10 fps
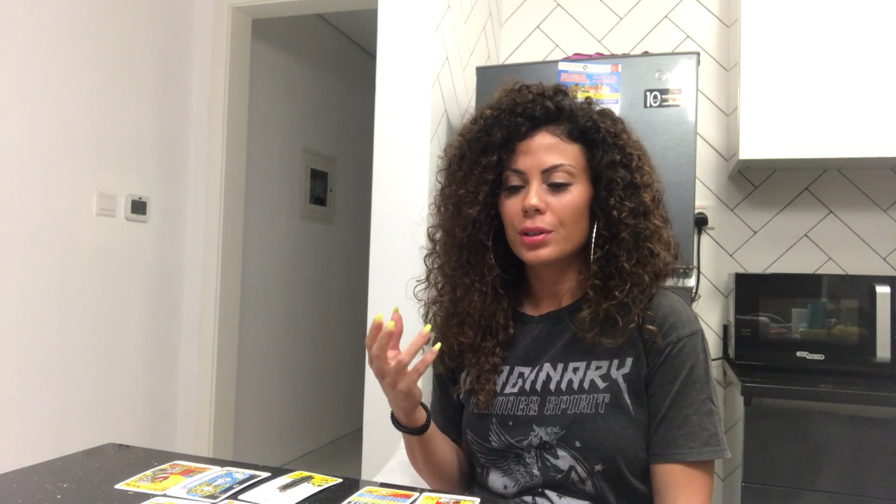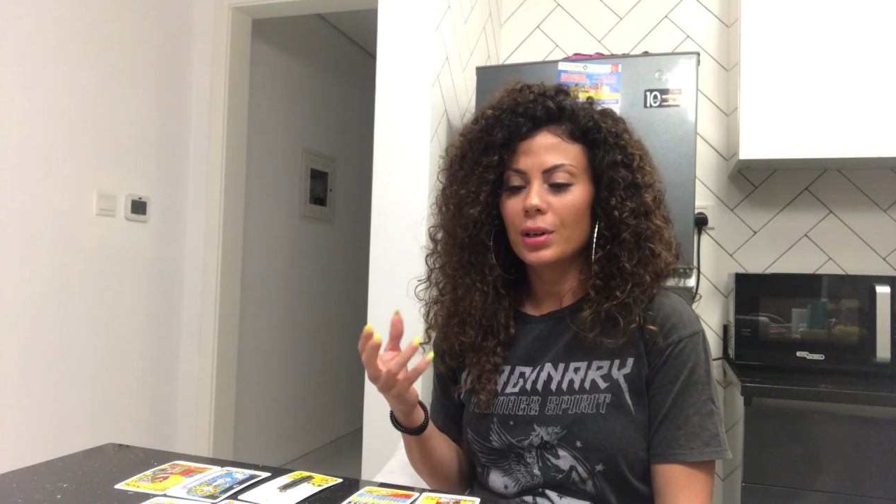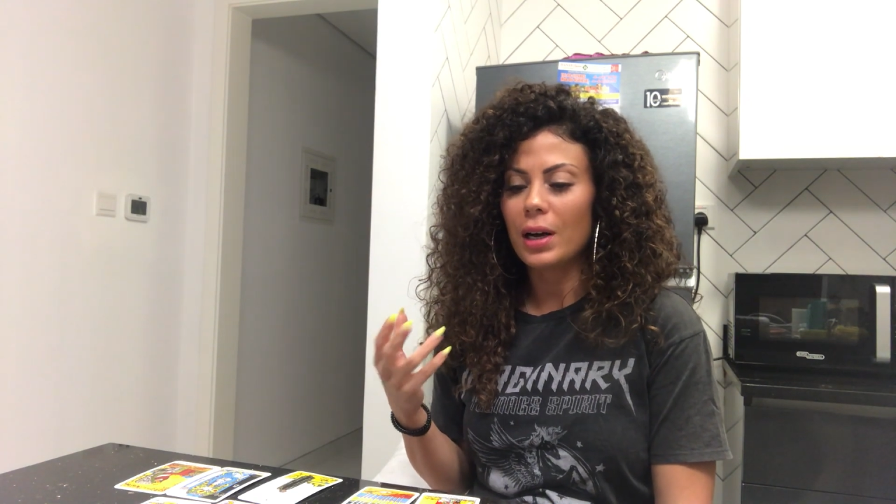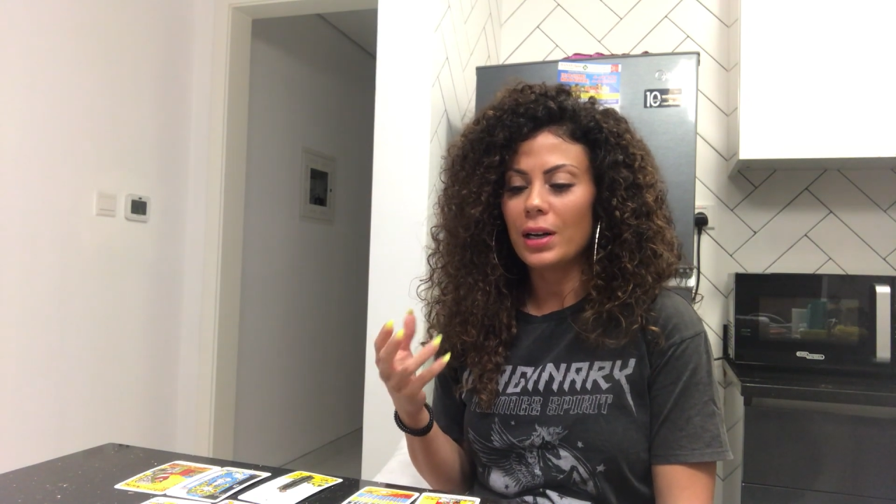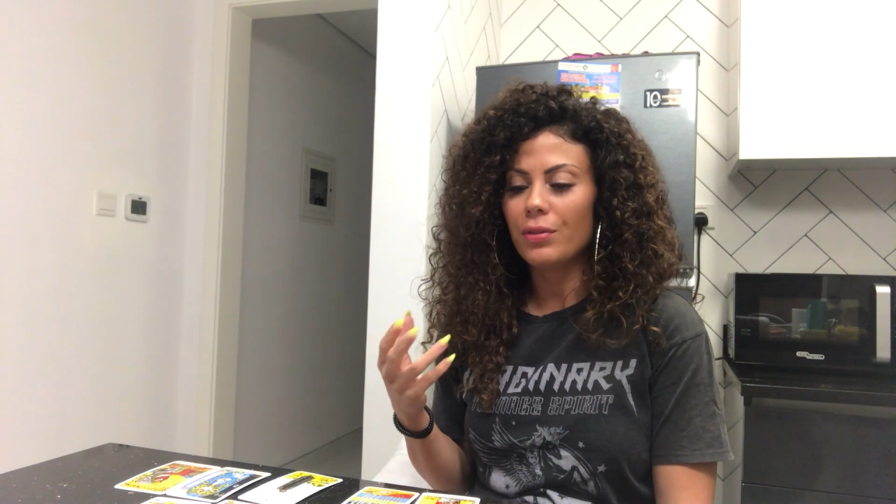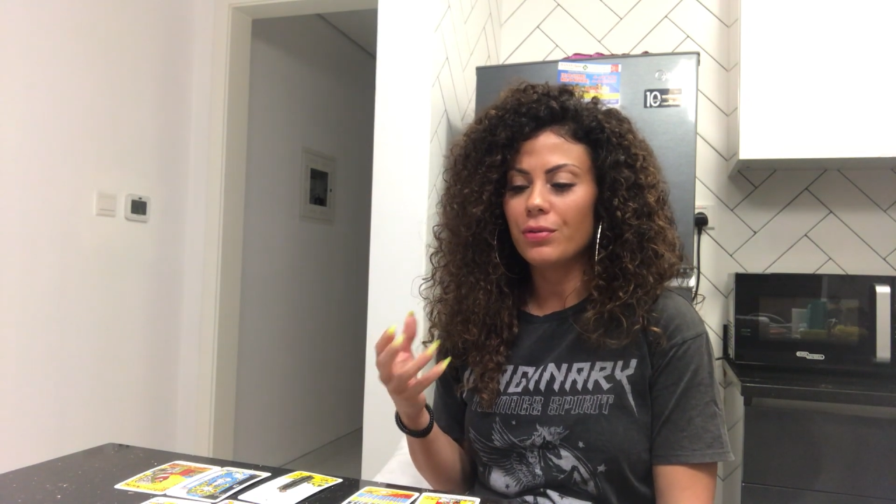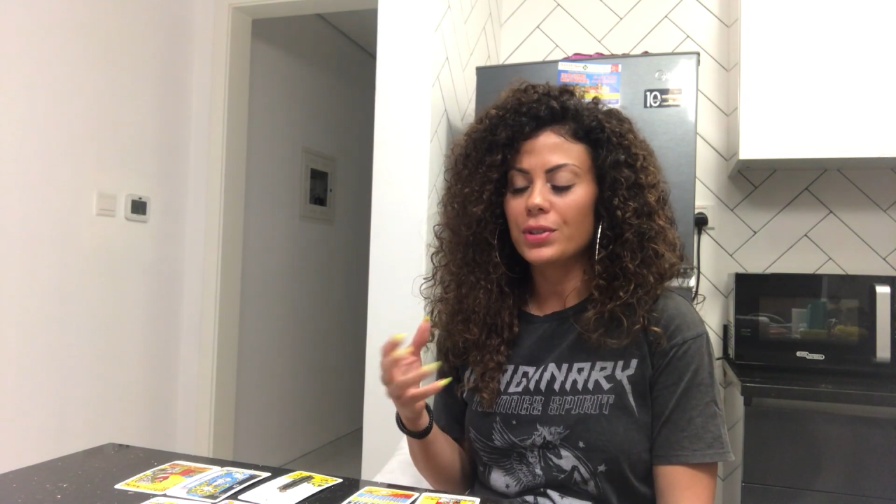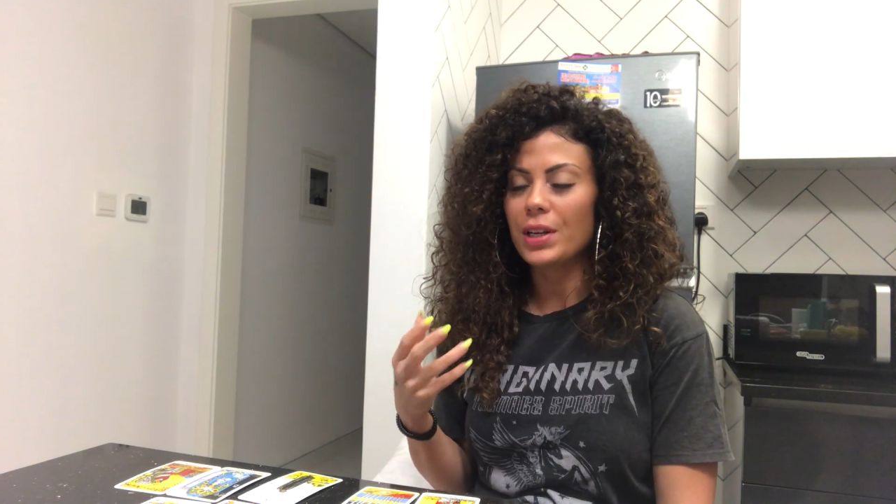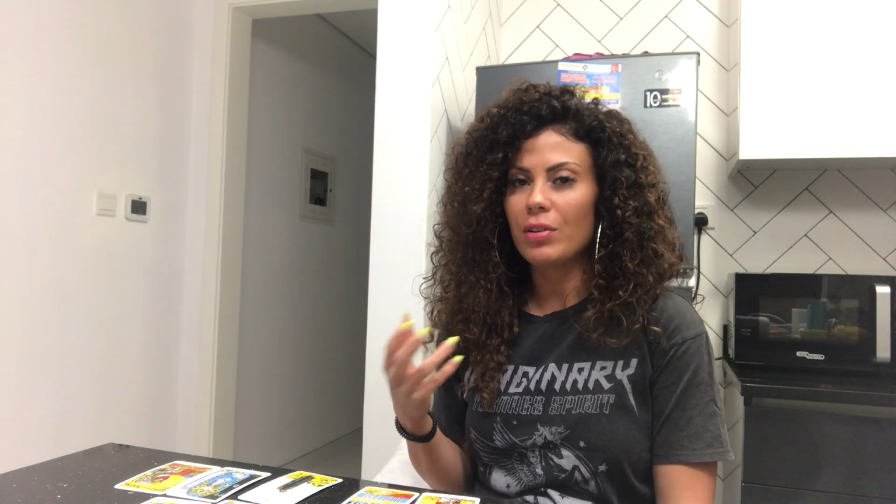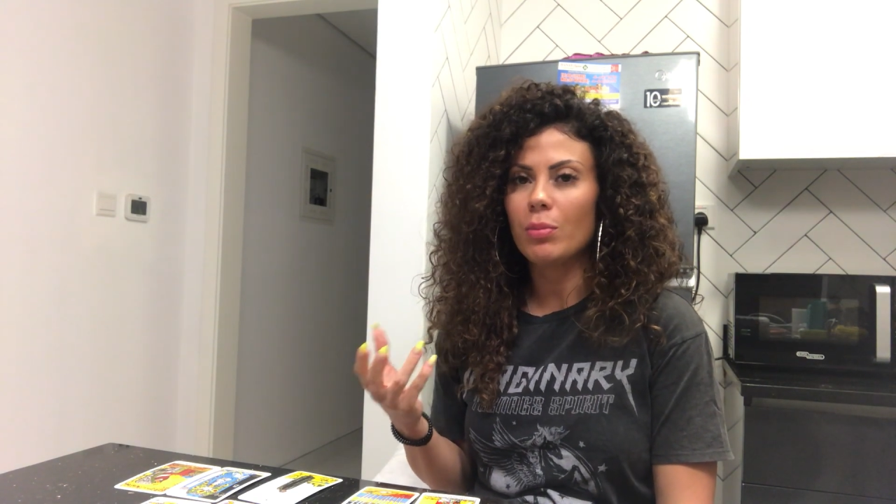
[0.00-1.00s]
kind of
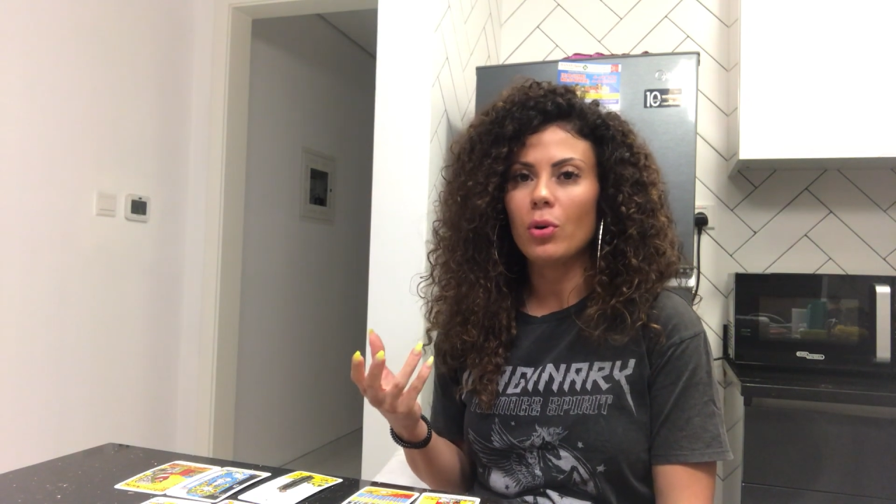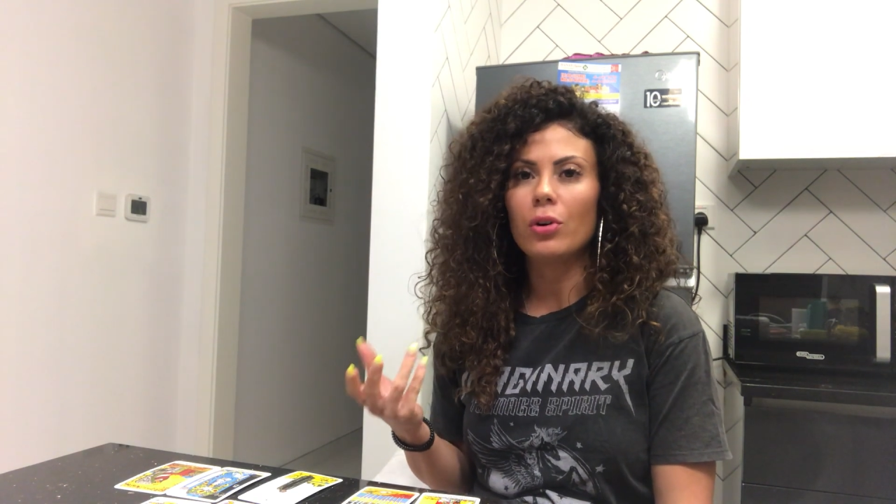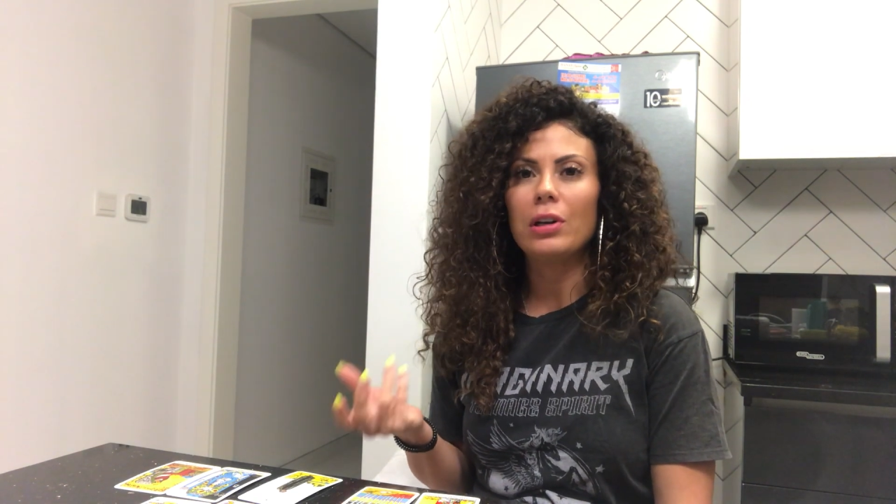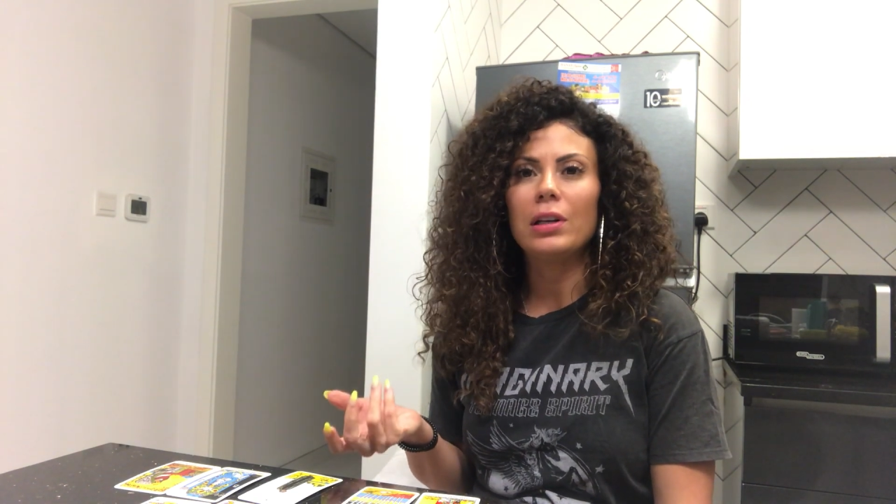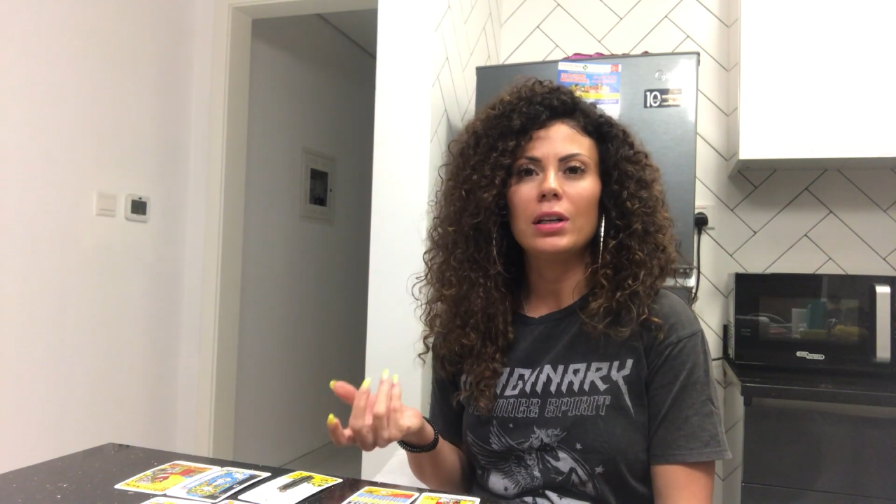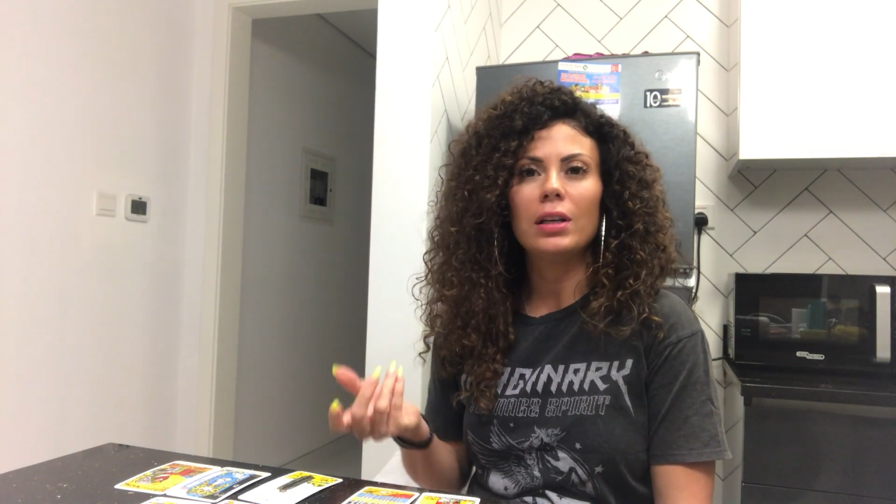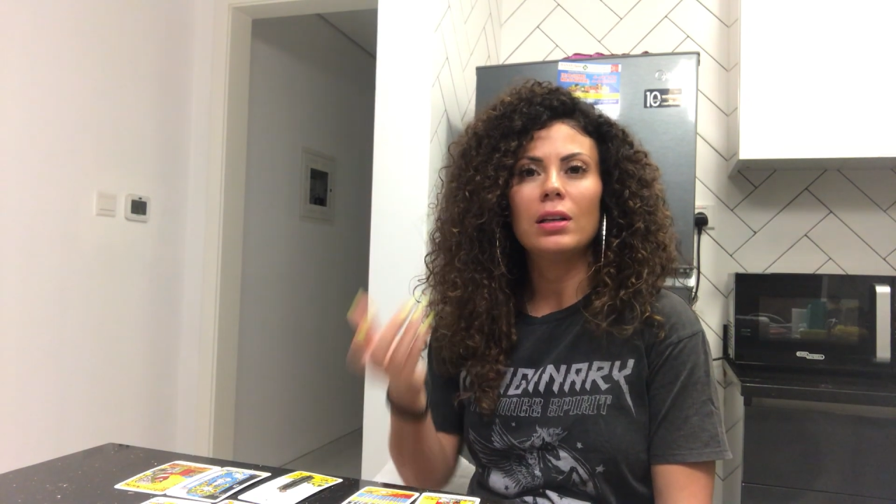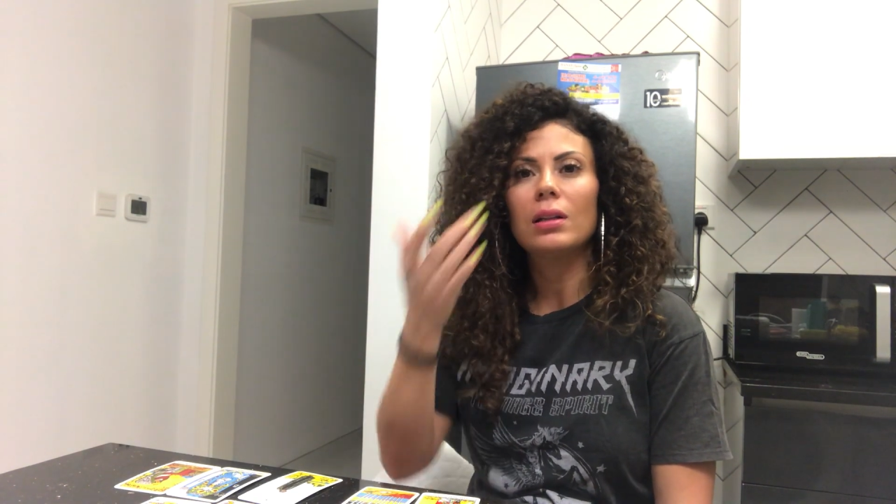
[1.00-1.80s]
ceremony,